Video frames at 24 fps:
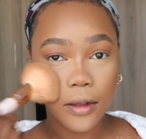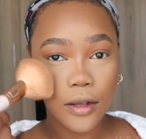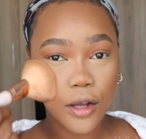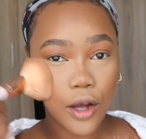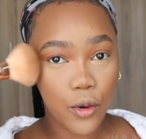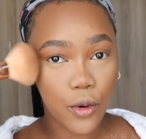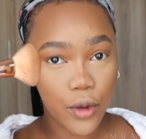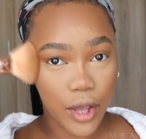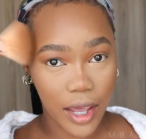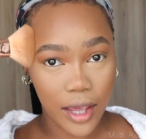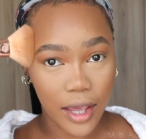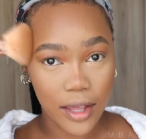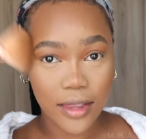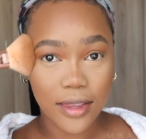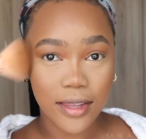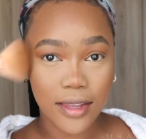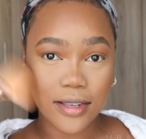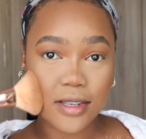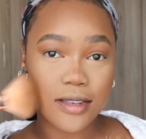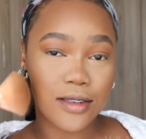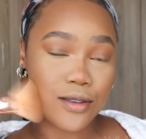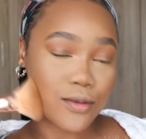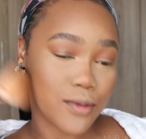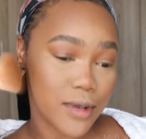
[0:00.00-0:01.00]
okay,
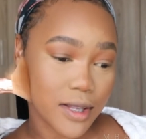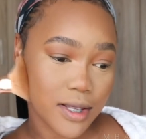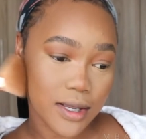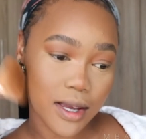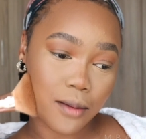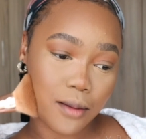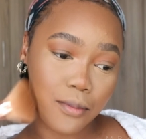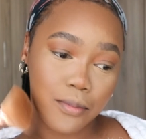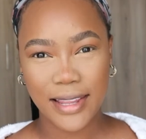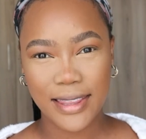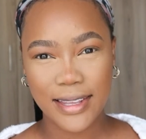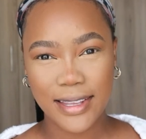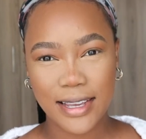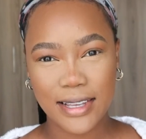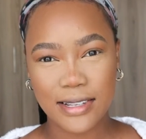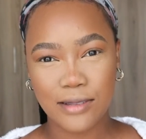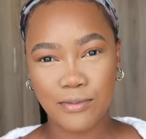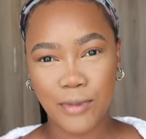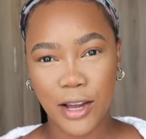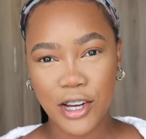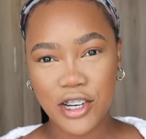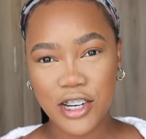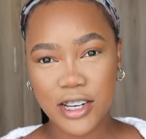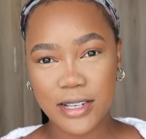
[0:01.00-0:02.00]
this is what's up. I think as
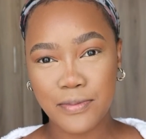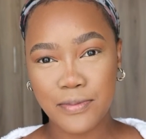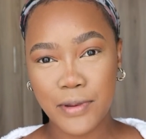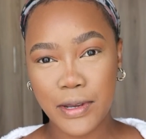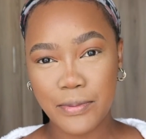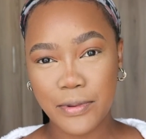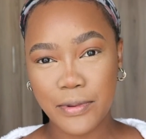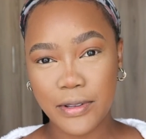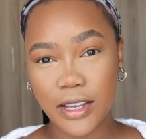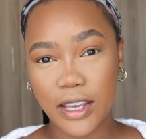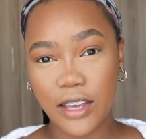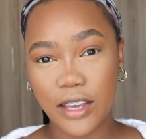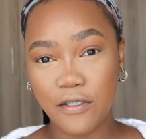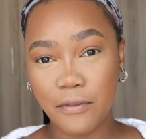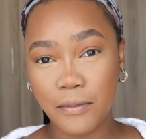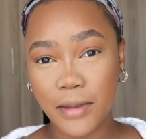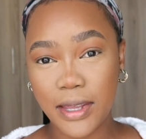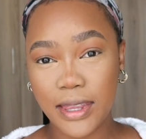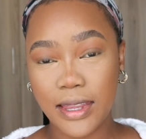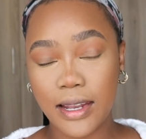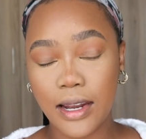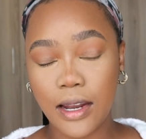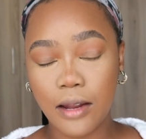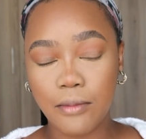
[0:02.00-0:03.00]
much as people give me
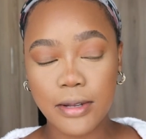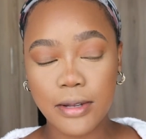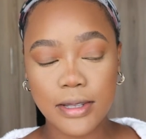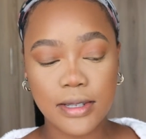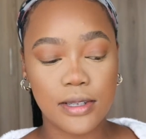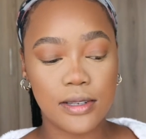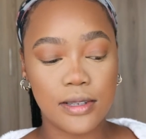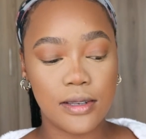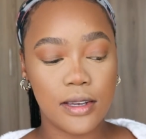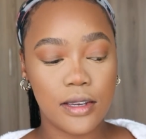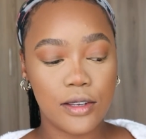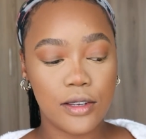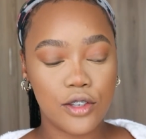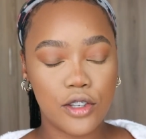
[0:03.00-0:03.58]
the liberty